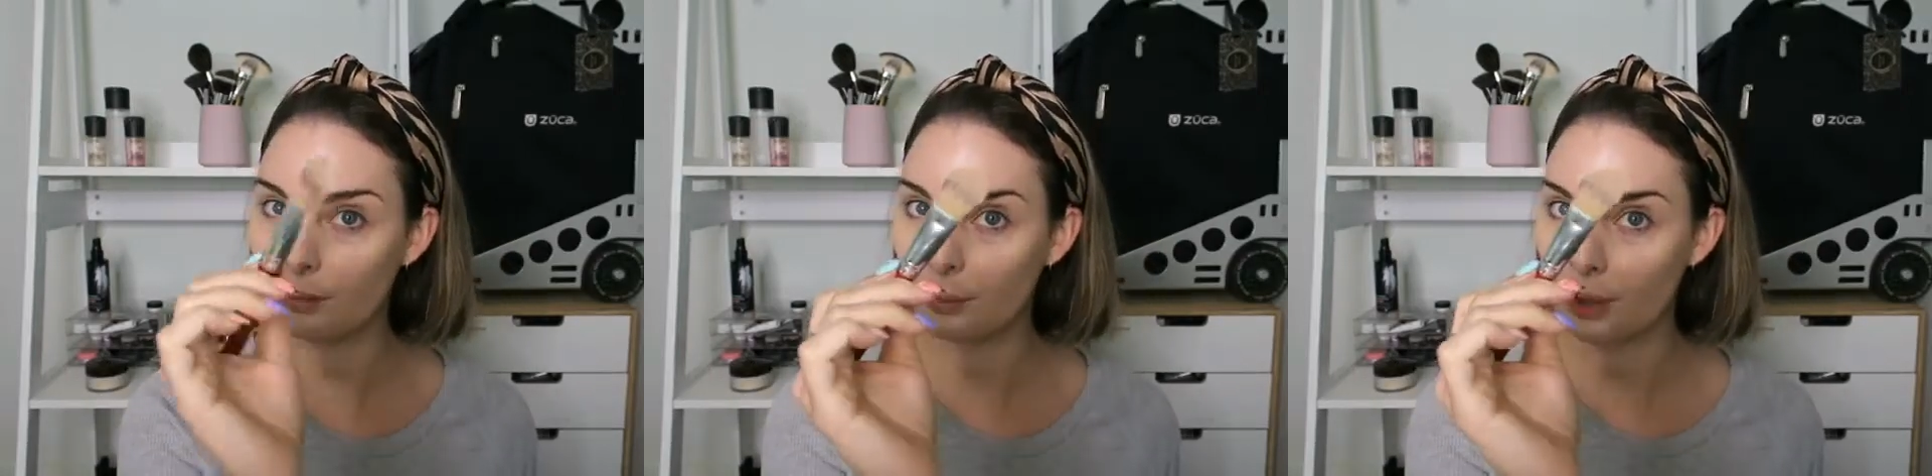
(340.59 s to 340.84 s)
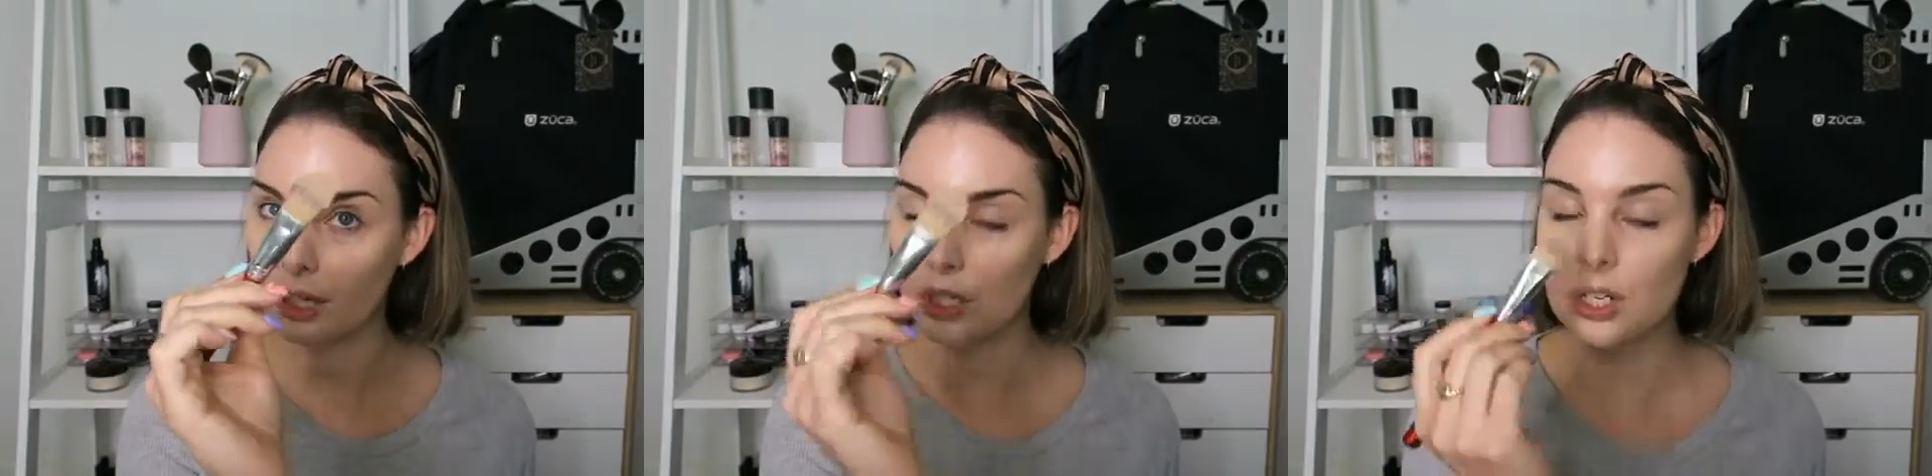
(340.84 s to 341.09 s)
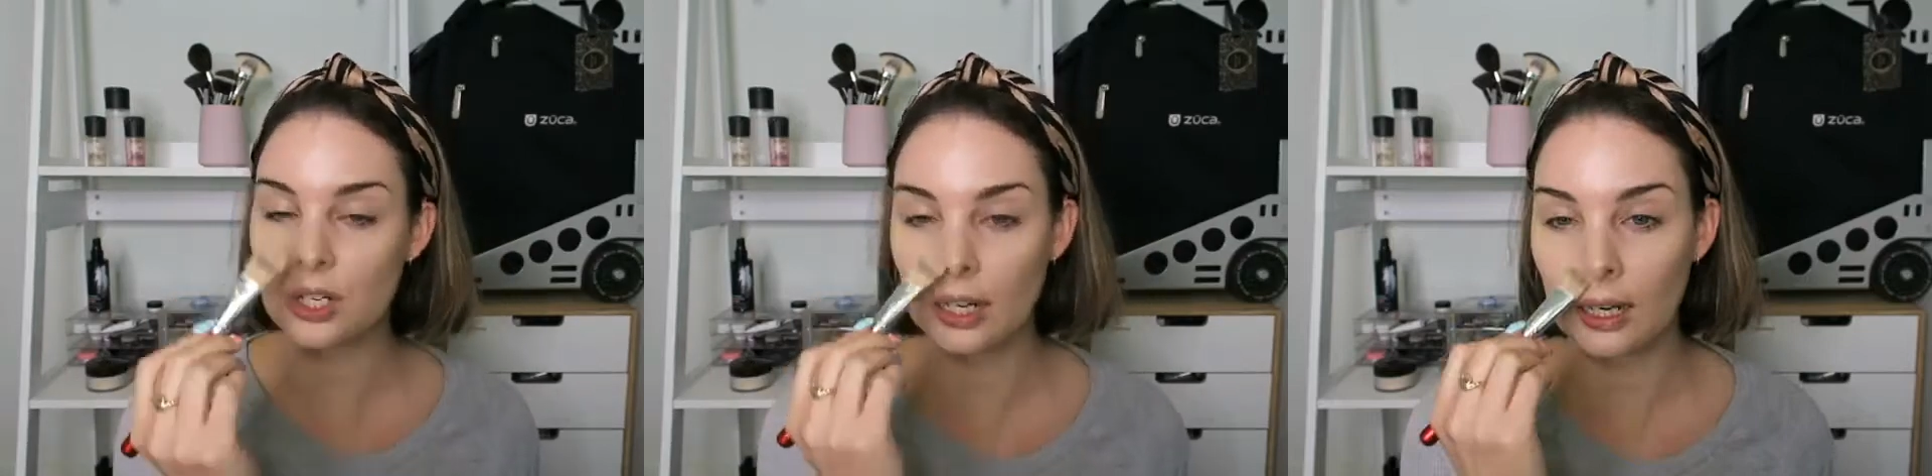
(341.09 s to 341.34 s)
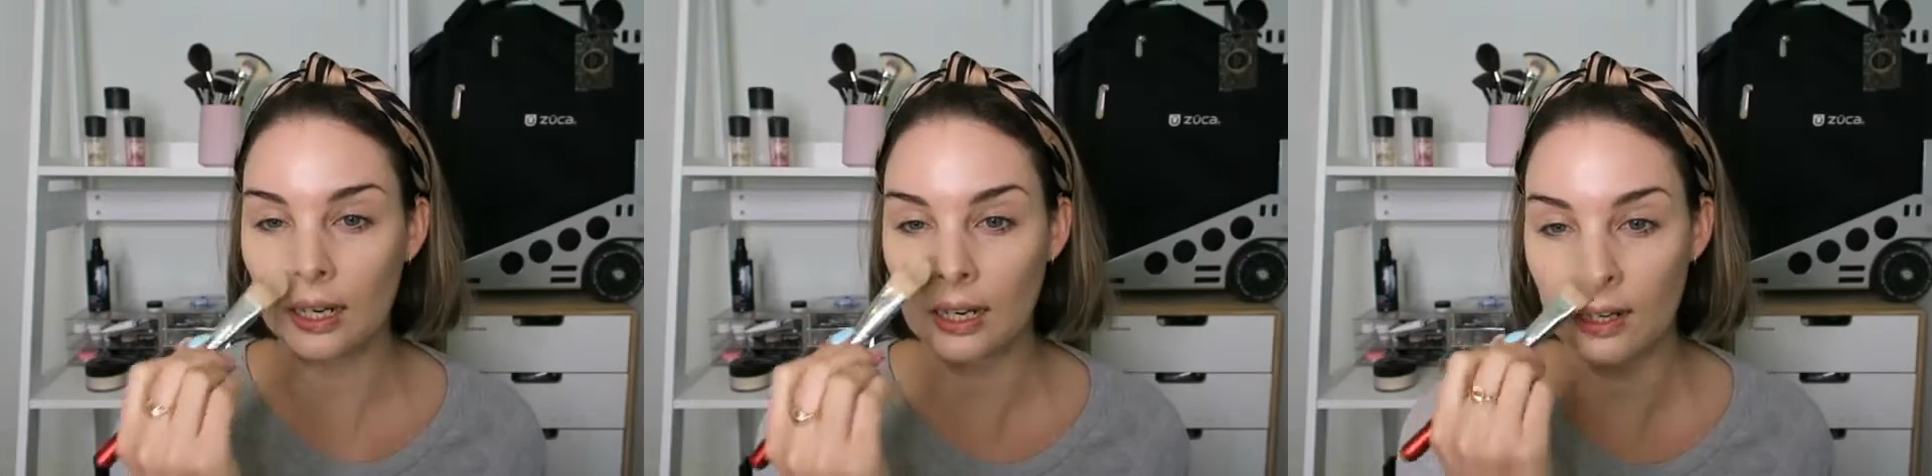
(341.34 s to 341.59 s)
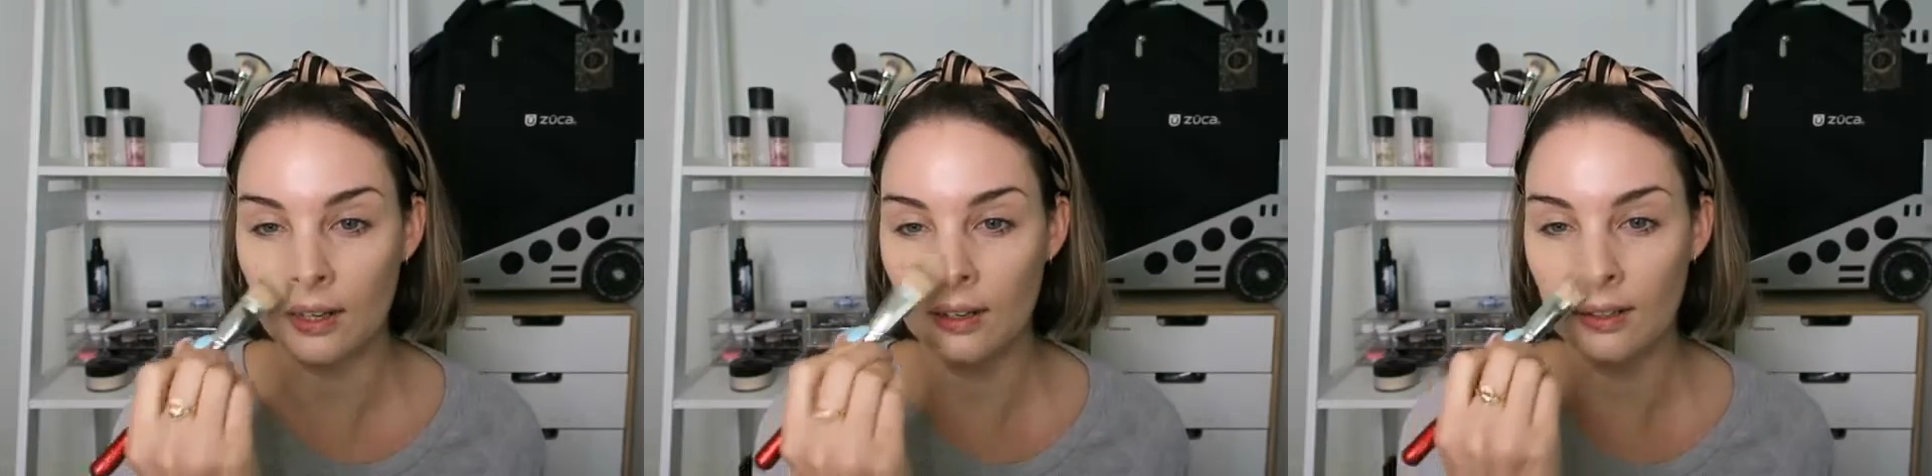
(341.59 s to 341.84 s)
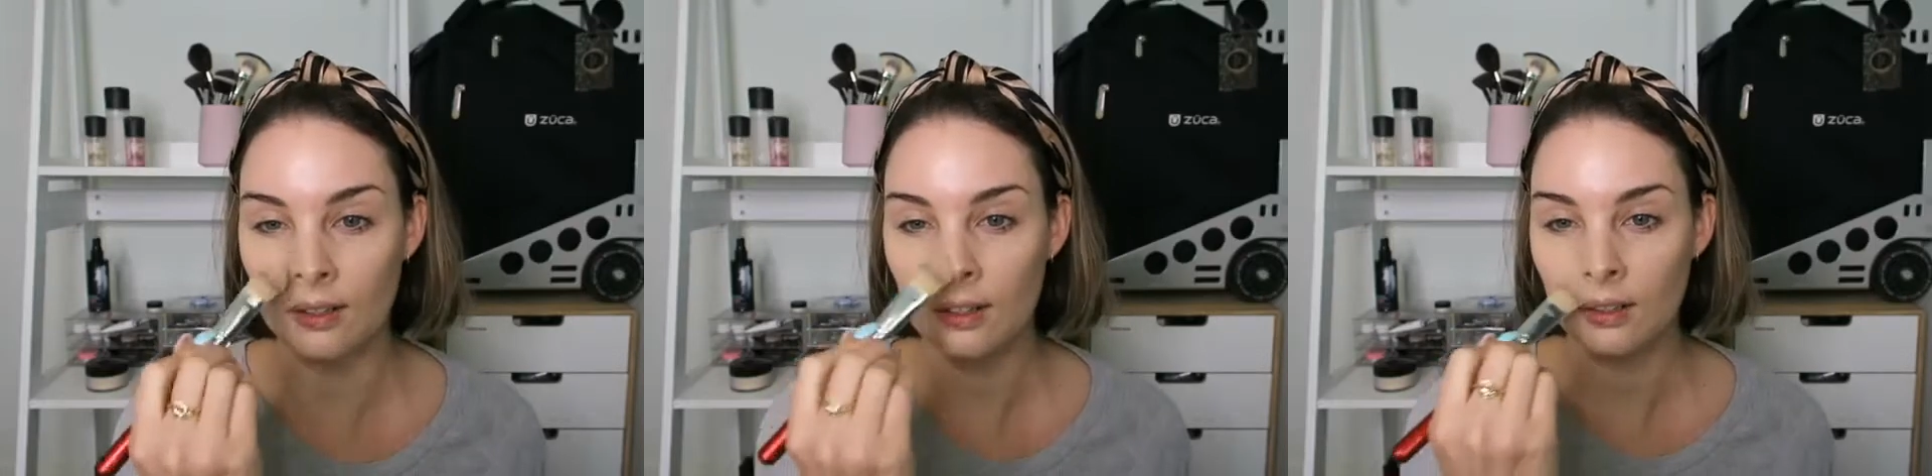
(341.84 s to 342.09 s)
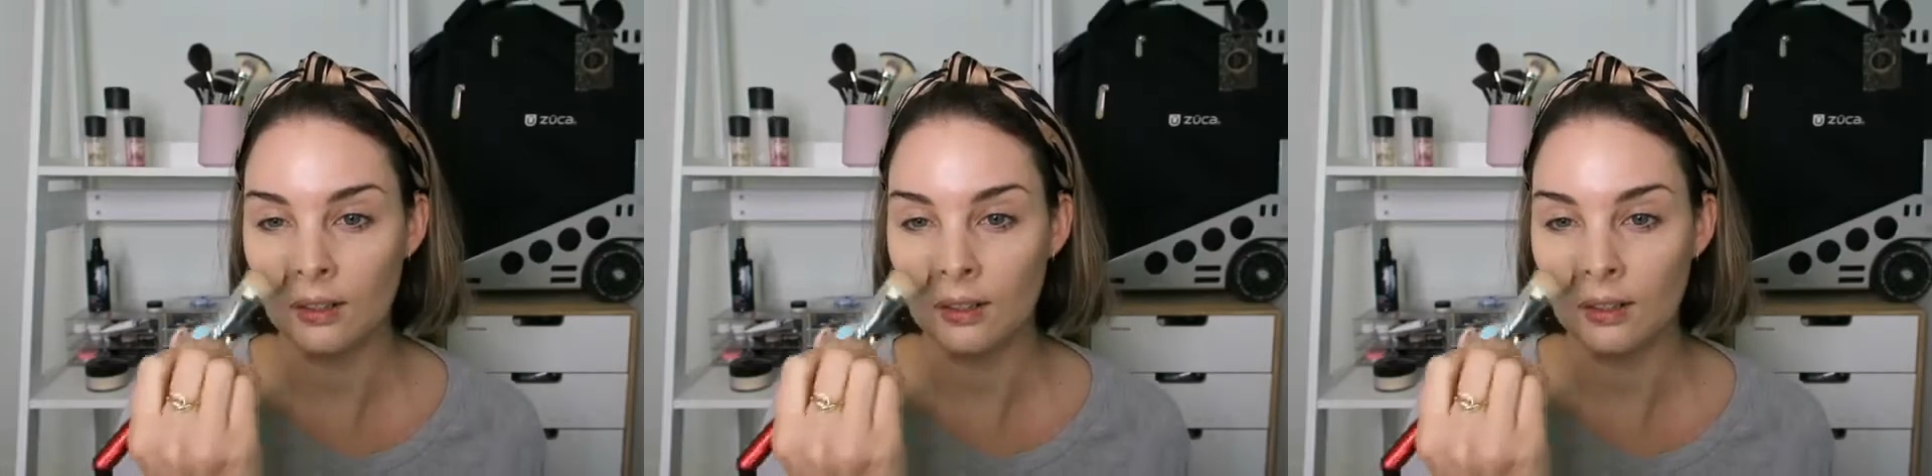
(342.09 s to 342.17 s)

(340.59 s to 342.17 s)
brush in